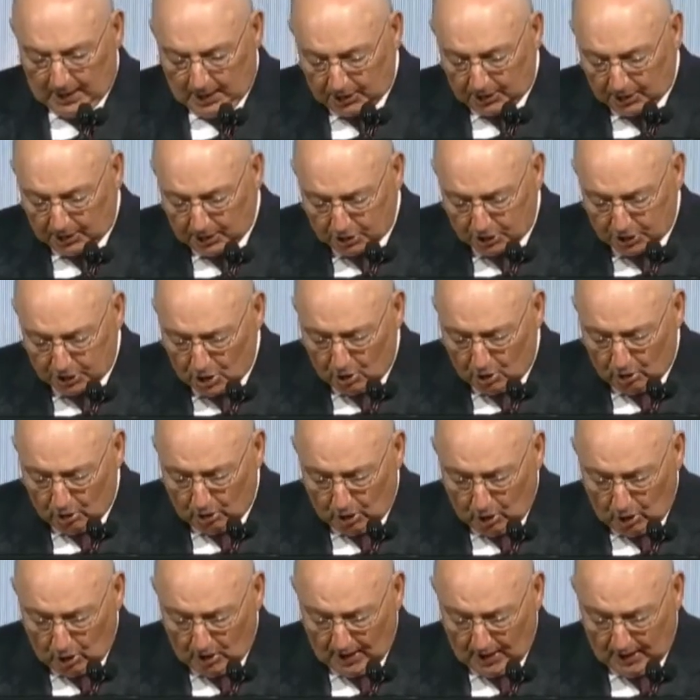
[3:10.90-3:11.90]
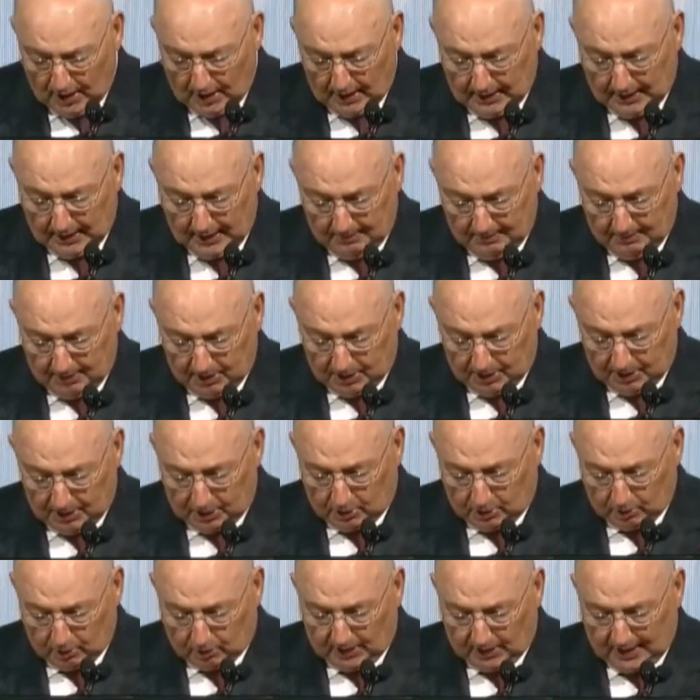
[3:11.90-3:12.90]
It is no longer
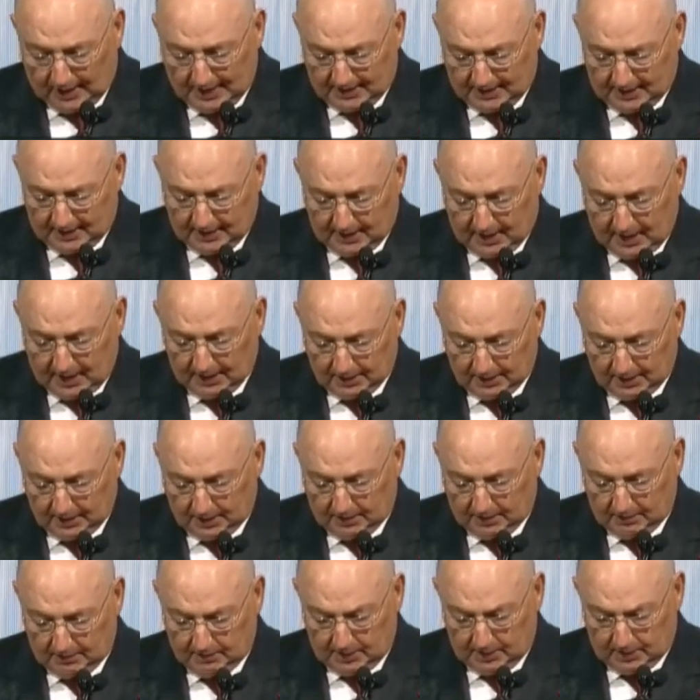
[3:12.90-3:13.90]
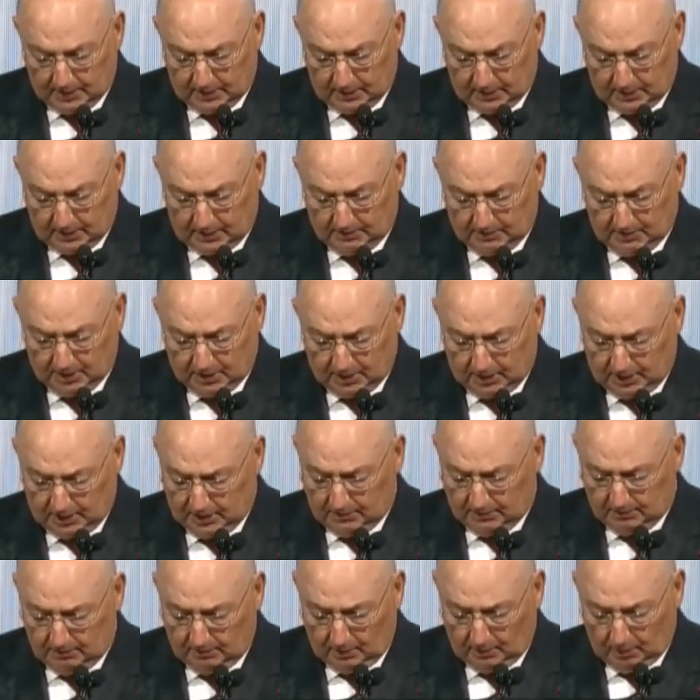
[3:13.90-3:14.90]
limited to classic
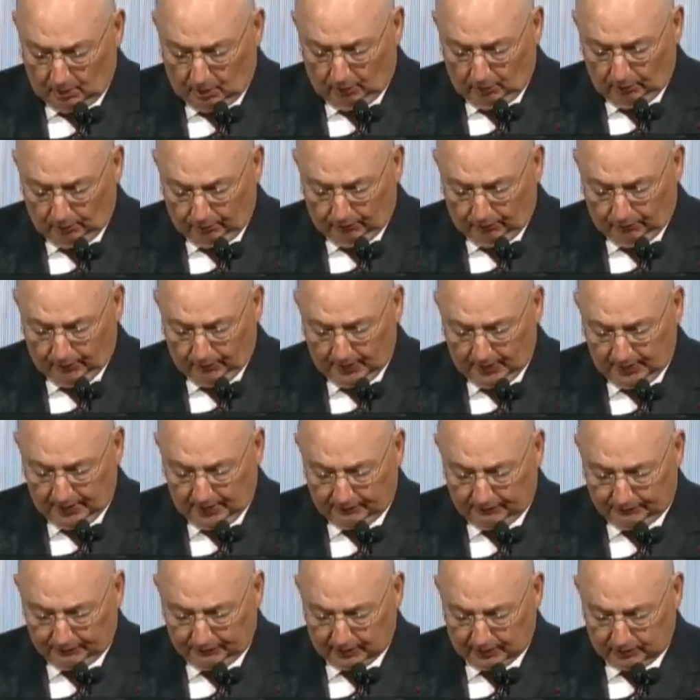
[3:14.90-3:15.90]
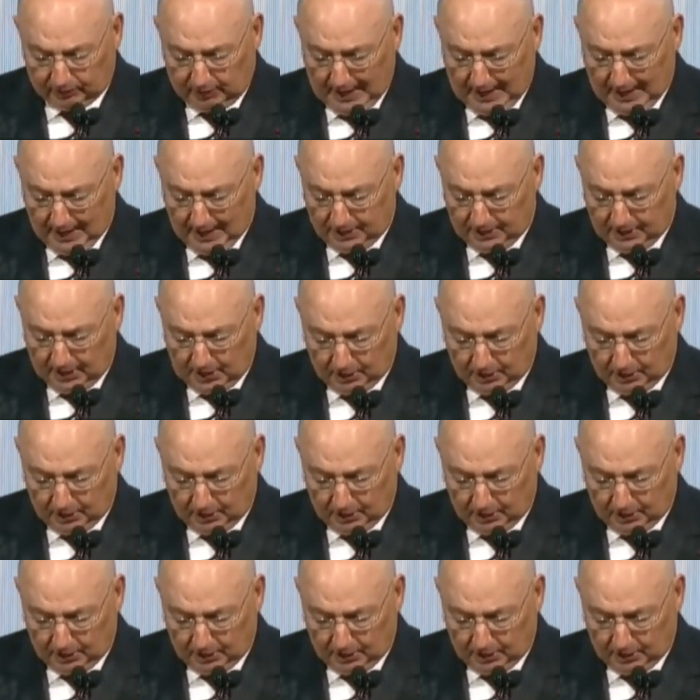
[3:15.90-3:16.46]
anti-Semitism of the far-right